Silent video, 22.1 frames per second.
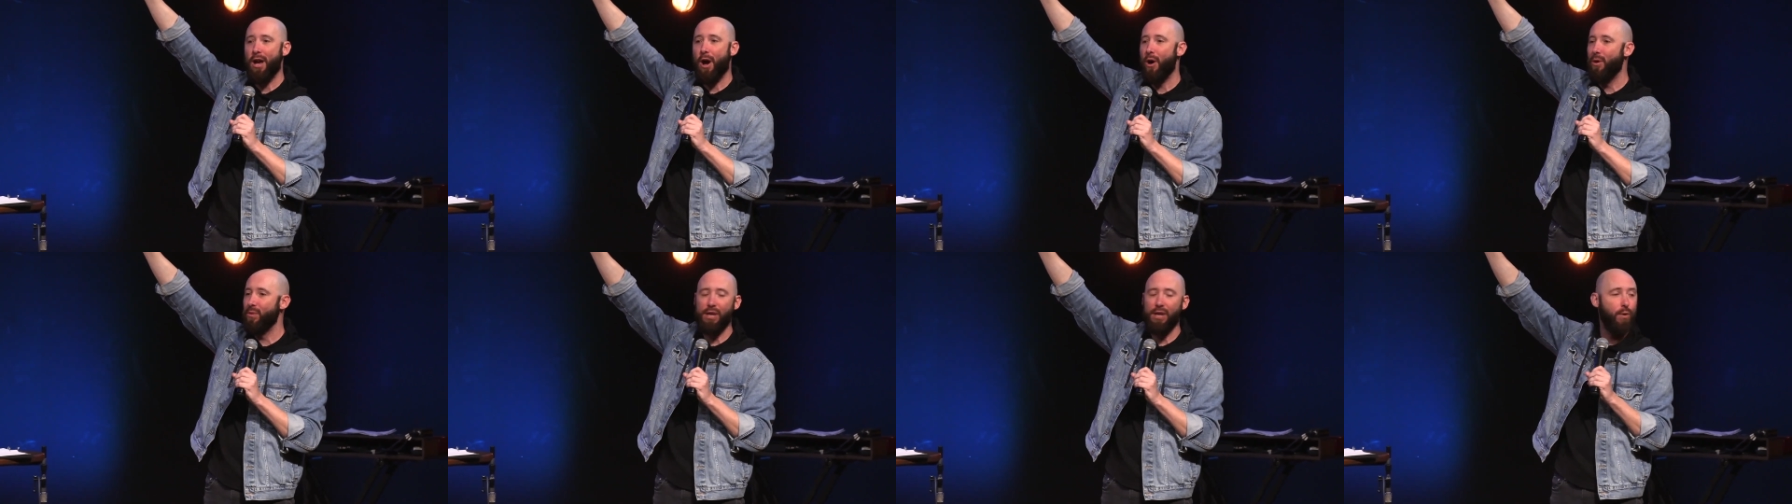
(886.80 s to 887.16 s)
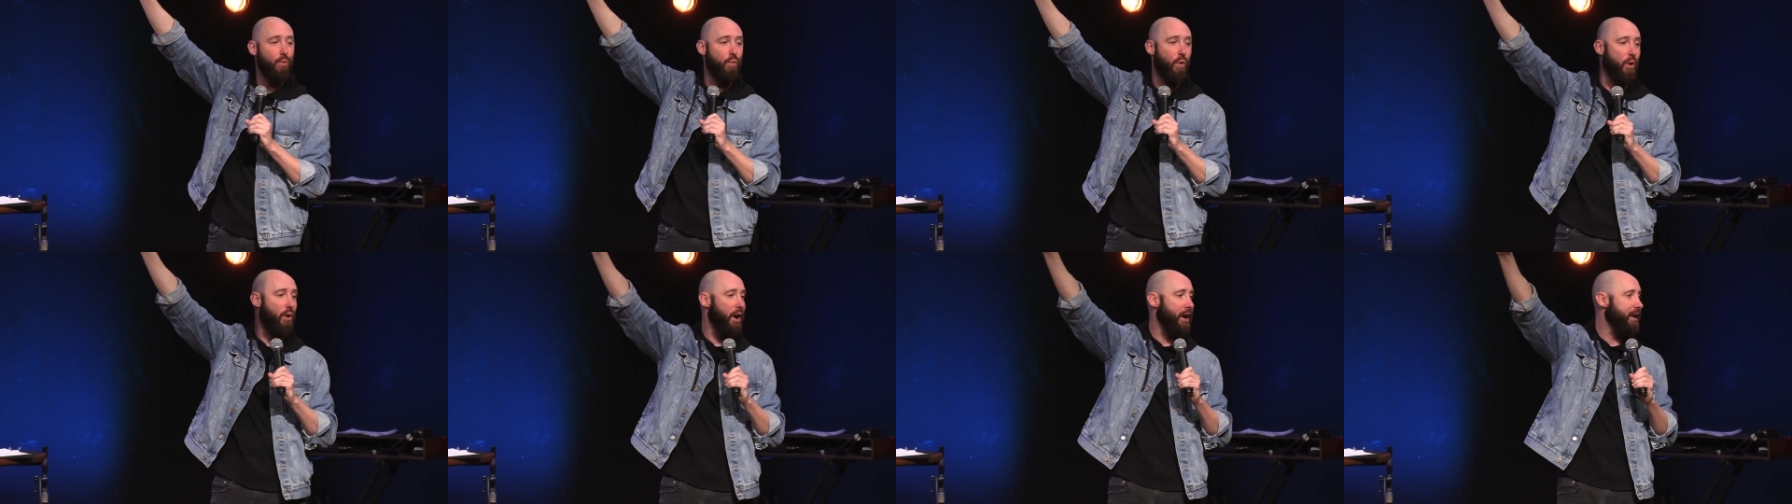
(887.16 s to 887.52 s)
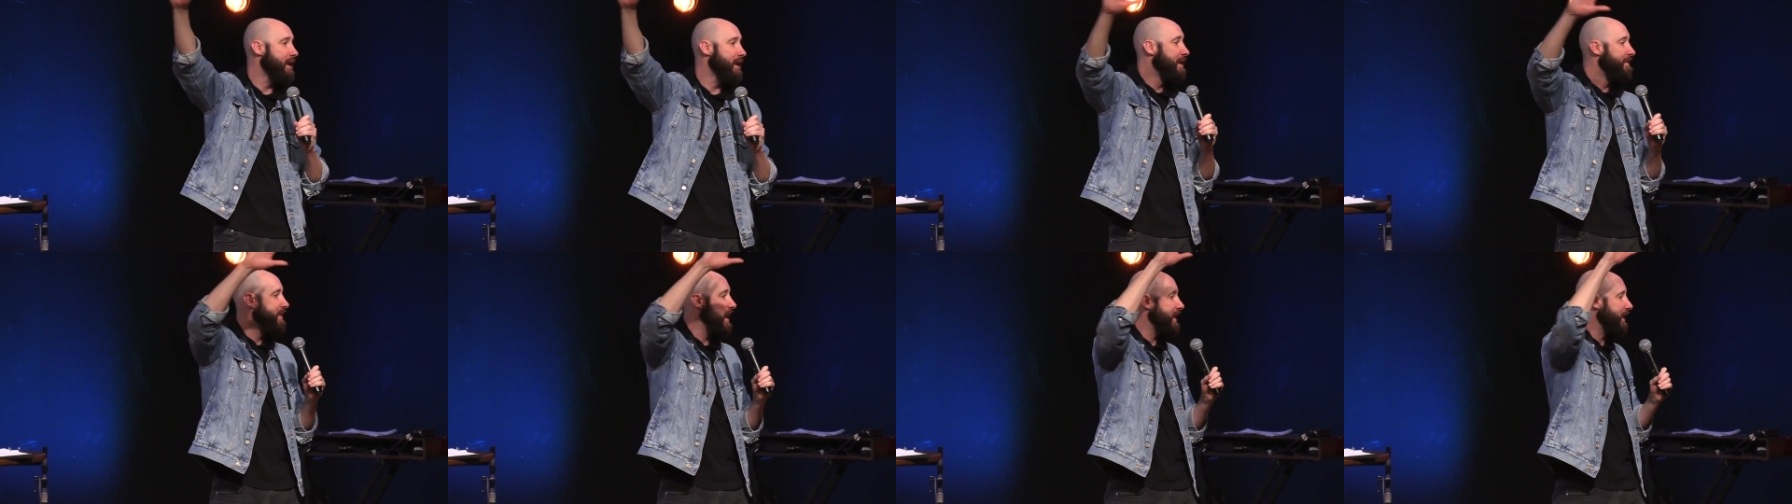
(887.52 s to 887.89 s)
only one
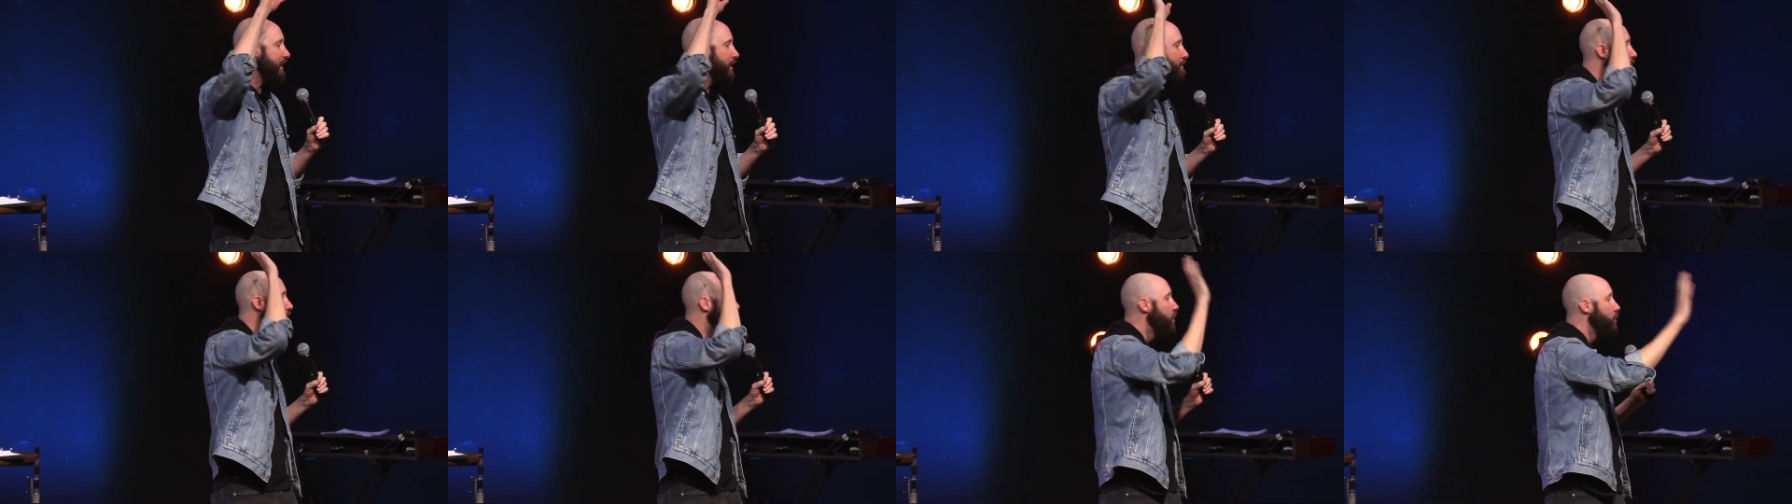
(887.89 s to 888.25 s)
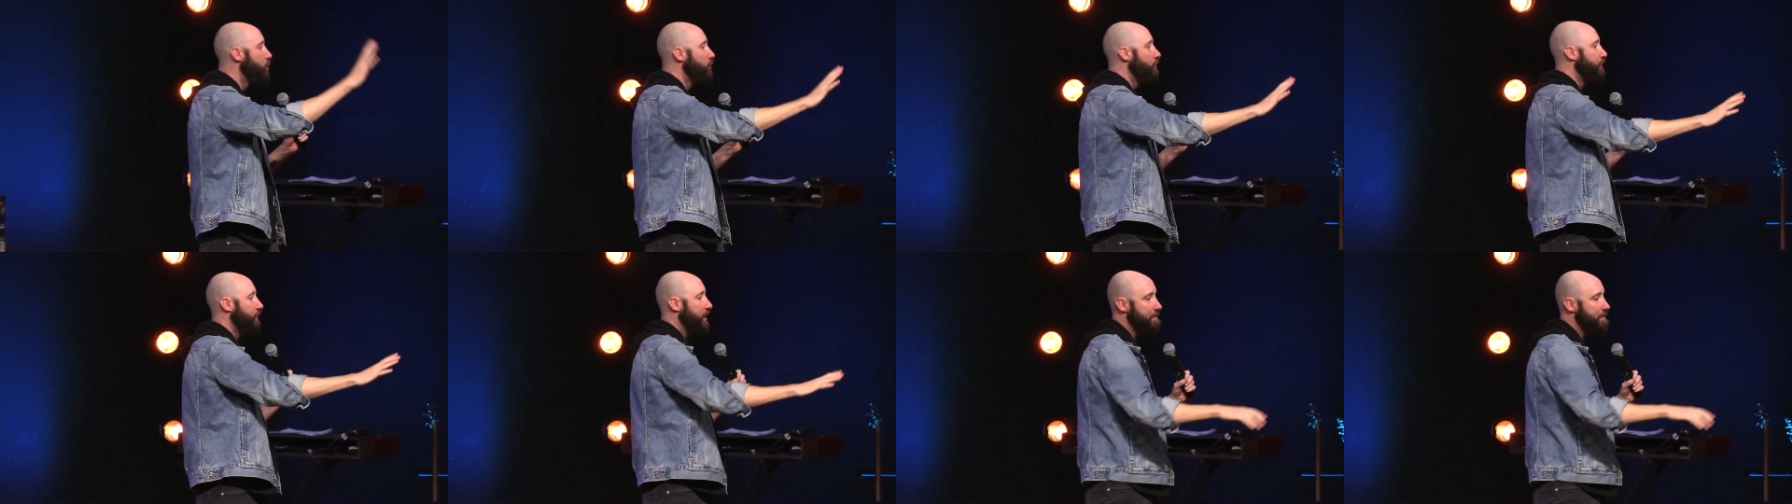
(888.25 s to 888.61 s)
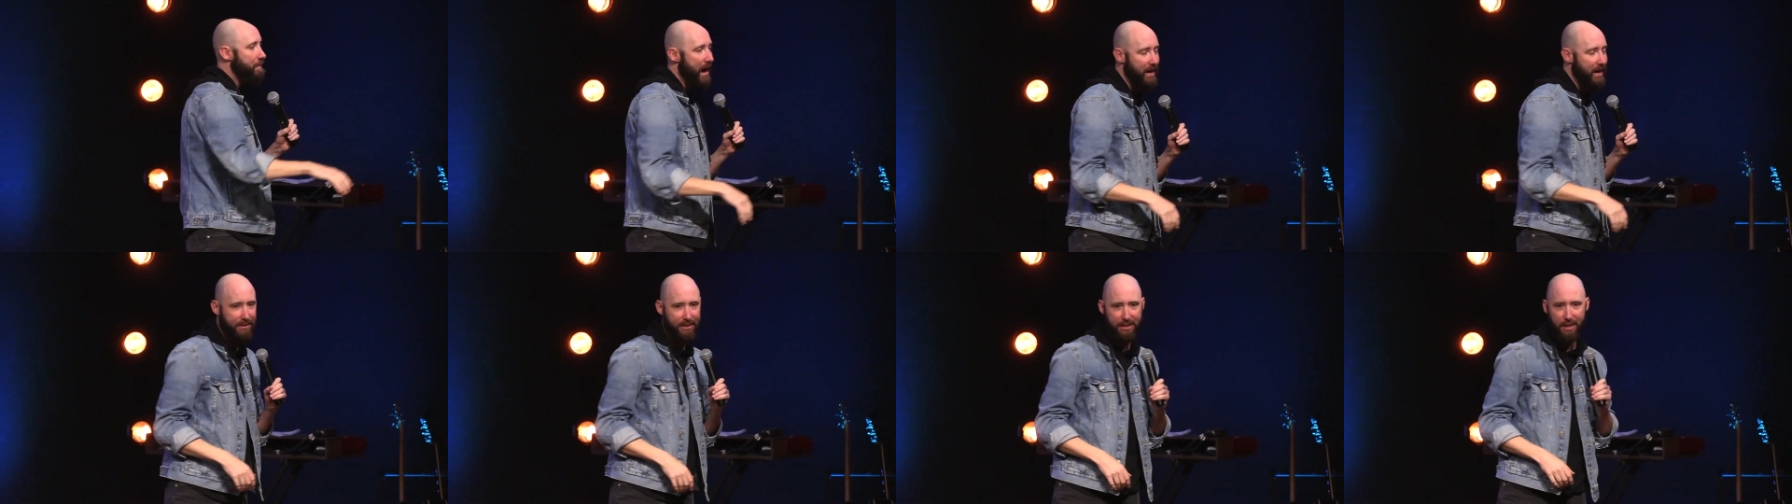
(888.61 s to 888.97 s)
that could move in
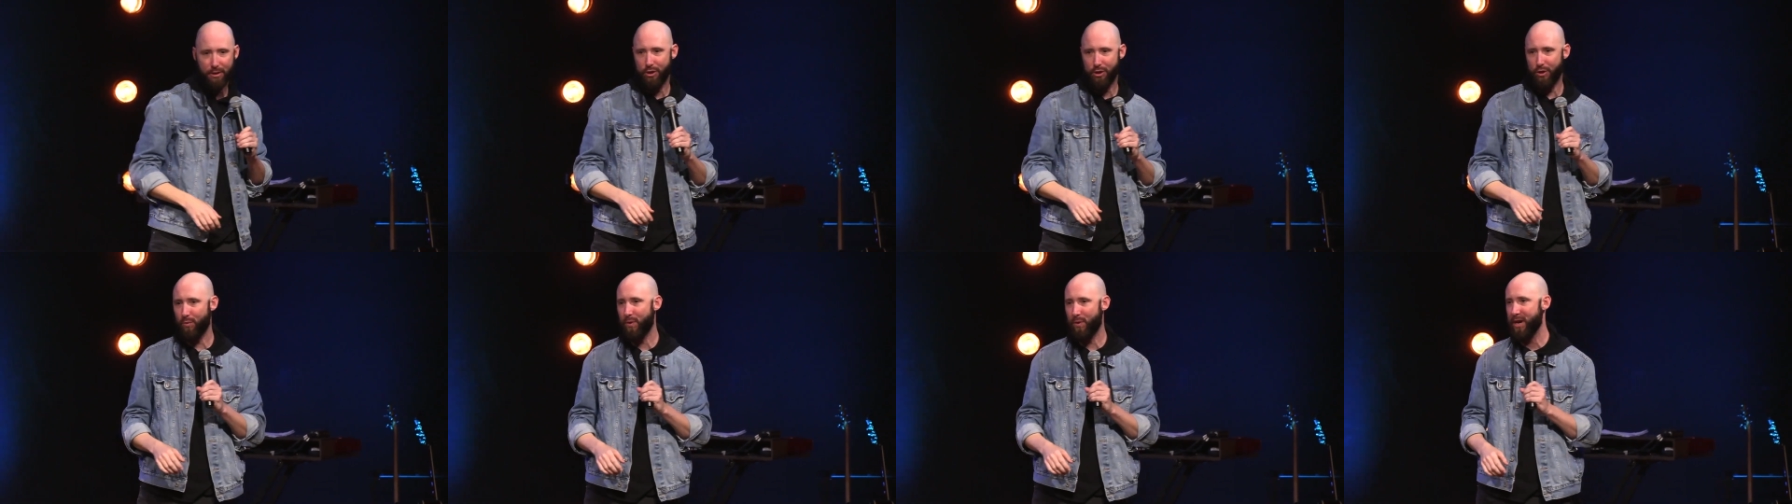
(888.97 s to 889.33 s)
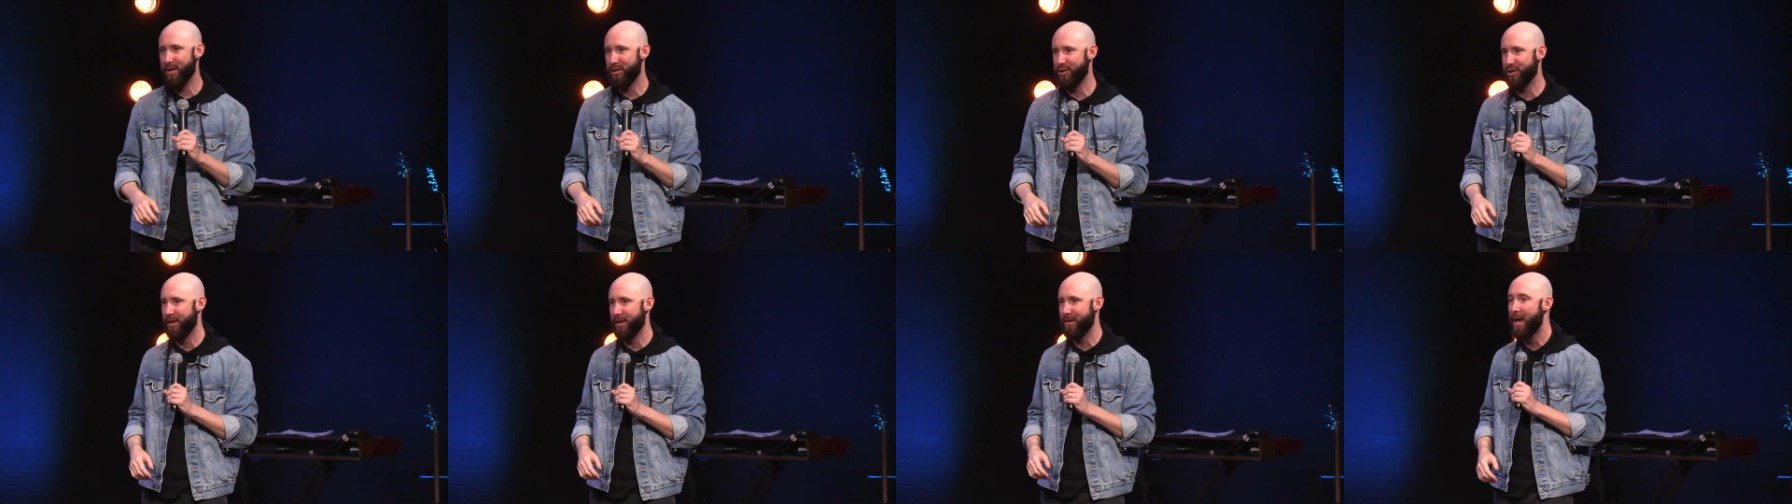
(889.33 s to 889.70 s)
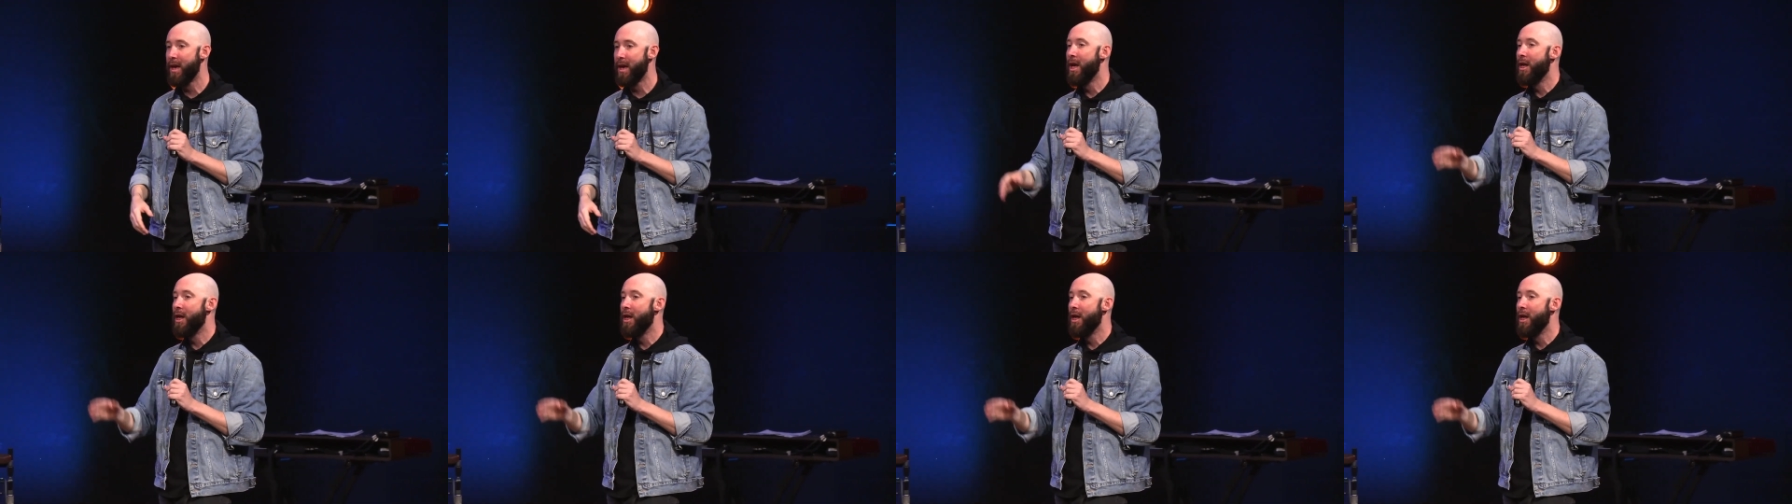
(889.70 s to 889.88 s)
my situation.